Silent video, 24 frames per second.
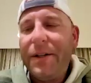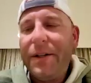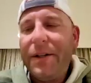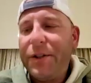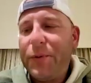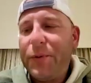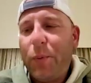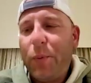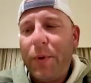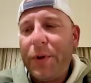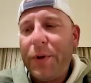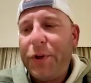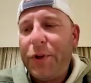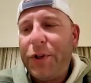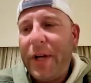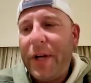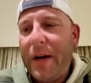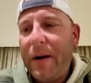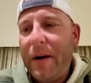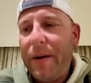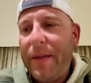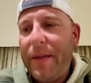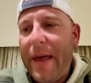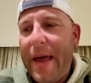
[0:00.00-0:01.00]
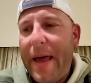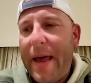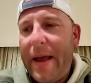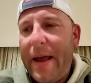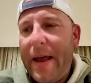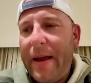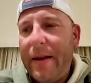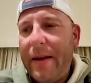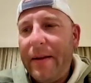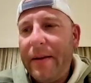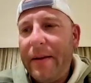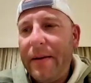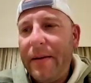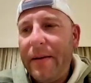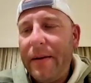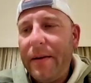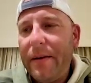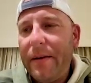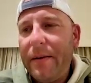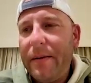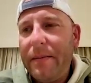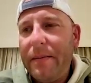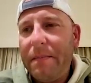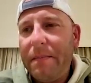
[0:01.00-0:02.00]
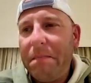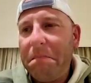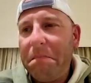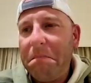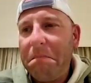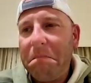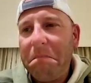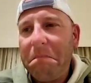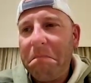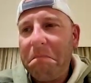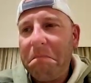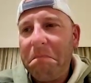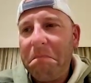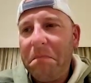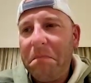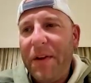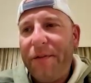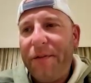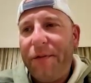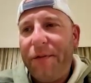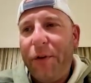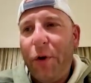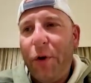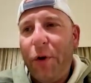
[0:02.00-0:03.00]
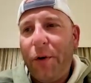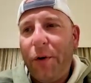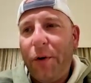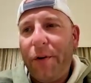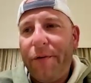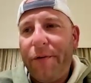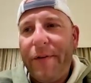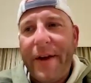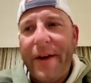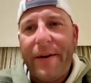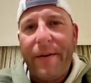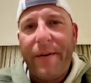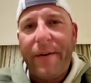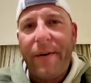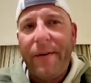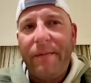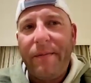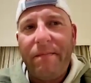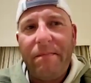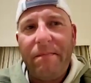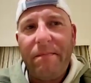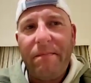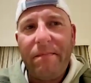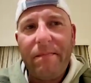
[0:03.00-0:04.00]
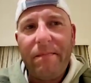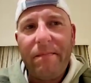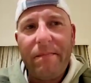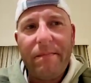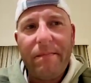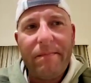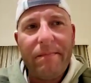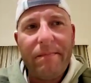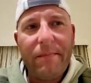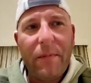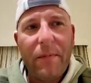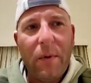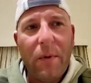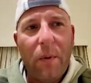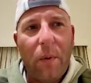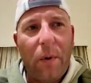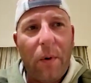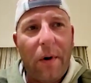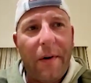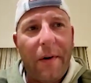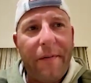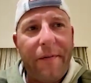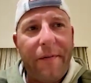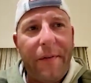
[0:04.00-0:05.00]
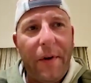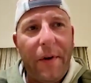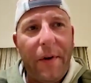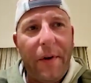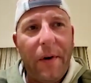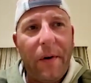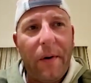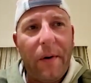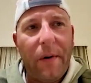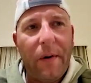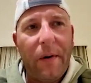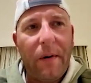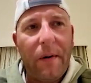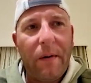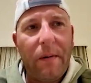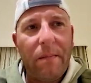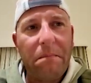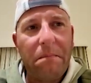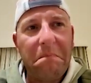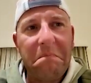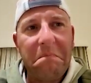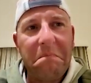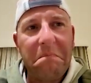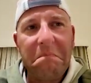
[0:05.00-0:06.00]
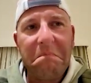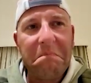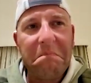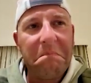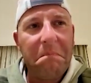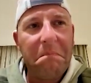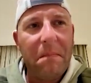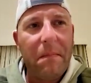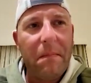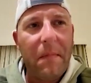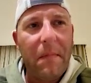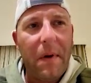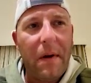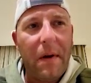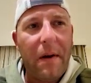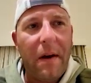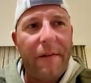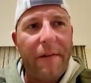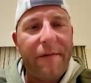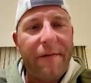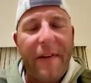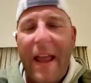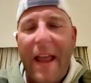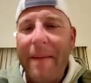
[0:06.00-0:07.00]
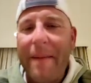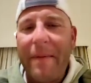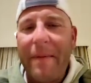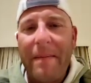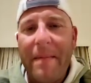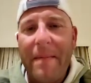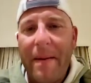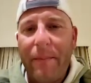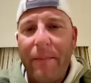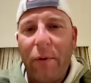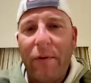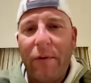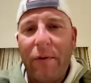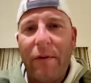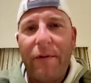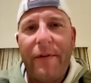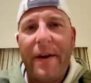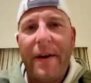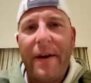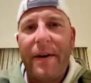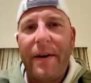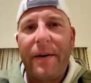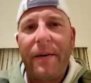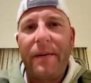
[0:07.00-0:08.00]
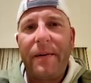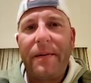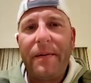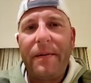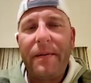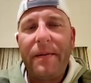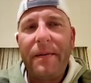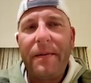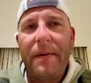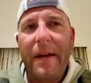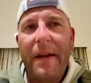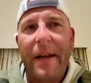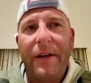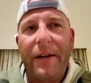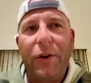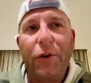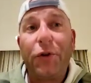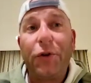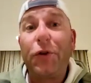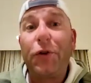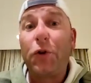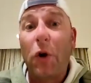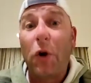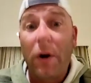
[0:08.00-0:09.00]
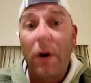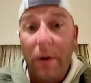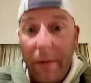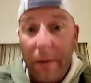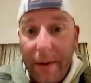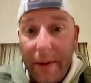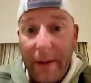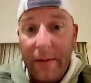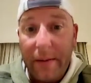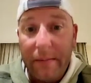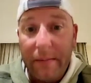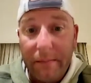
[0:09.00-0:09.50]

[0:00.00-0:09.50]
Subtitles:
just want to share that if you're a veteran or if you're a family member of a veteran and you're struggling